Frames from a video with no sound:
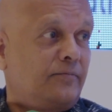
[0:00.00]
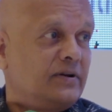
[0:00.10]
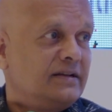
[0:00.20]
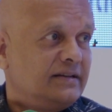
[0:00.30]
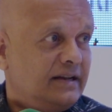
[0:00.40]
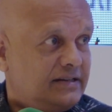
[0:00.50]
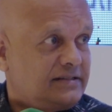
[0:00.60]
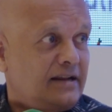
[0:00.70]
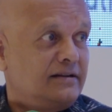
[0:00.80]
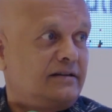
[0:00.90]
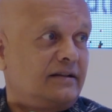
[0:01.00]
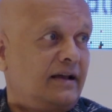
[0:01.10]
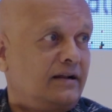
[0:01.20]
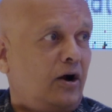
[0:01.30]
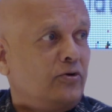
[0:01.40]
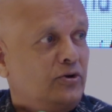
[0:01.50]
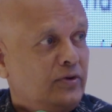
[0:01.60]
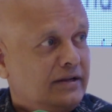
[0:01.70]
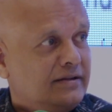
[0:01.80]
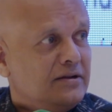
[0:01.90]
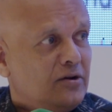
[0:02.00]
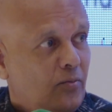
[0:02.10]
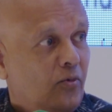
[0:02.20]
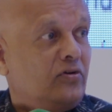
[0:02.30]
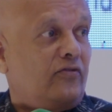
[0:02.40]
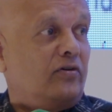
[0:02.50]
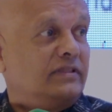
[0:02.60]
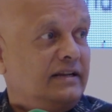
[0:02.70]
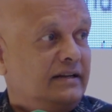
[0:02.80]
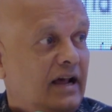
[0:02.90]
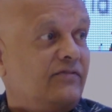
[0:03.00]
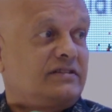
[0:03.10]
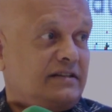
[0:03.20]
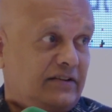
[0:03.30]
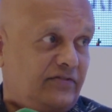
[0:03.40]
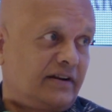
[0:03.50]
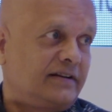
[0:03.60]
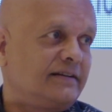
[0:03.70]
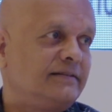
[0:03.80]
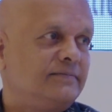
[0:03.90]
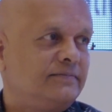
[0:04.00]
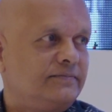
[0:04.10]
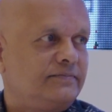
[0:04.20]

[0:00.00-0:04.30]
So how is Halotel gearing up its talent, and how are you doing more on